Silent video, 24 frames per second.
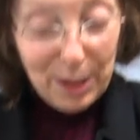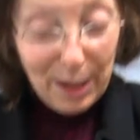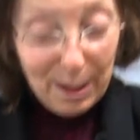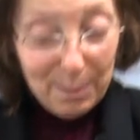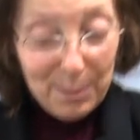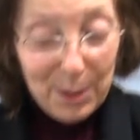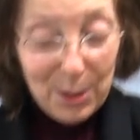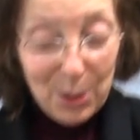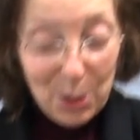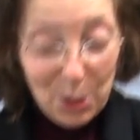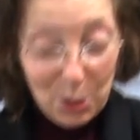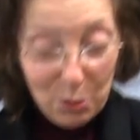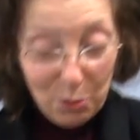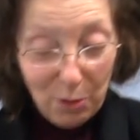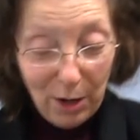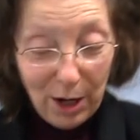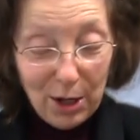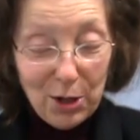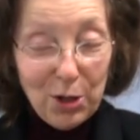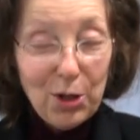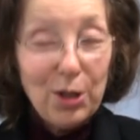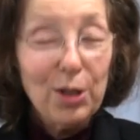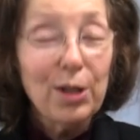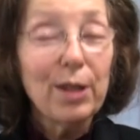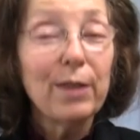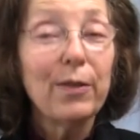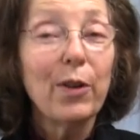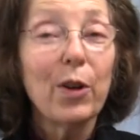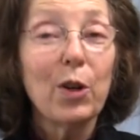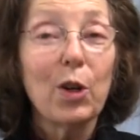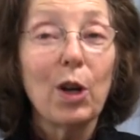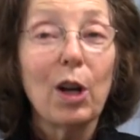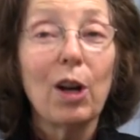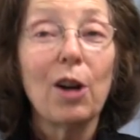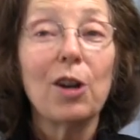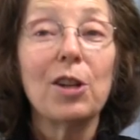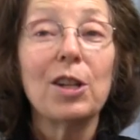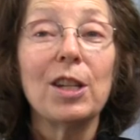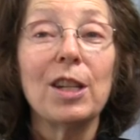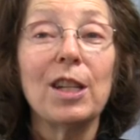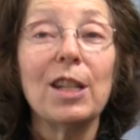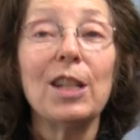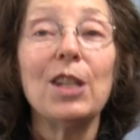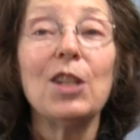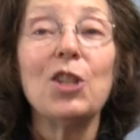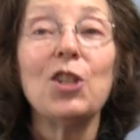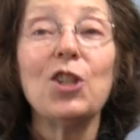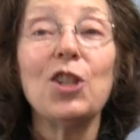demonstration of a
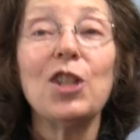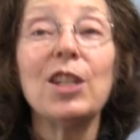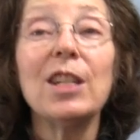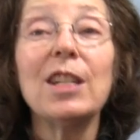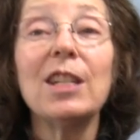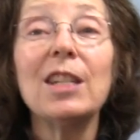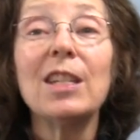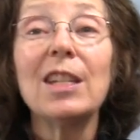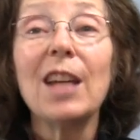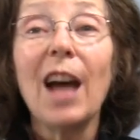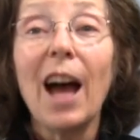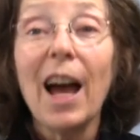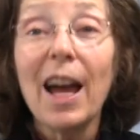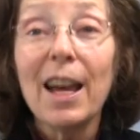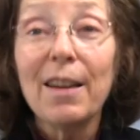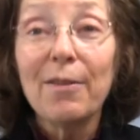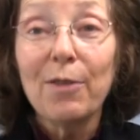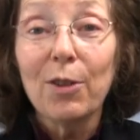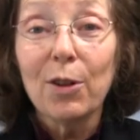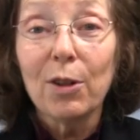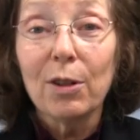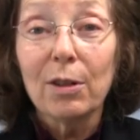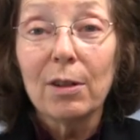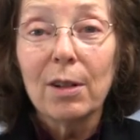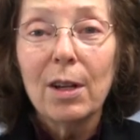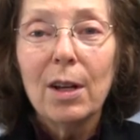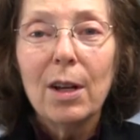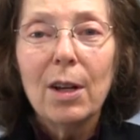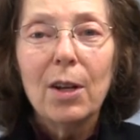Cartesian diver.